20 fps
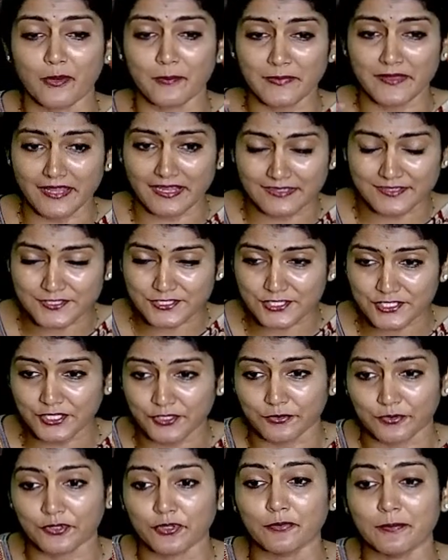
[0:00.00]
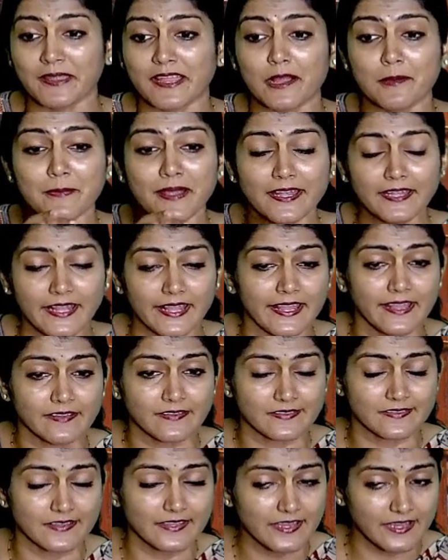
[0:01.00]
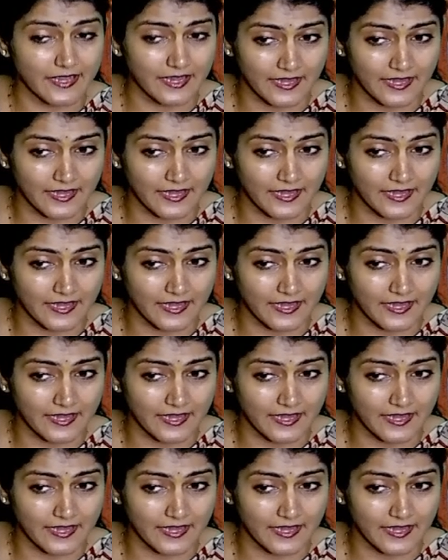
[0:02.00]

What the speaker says: institute, you become an ACA,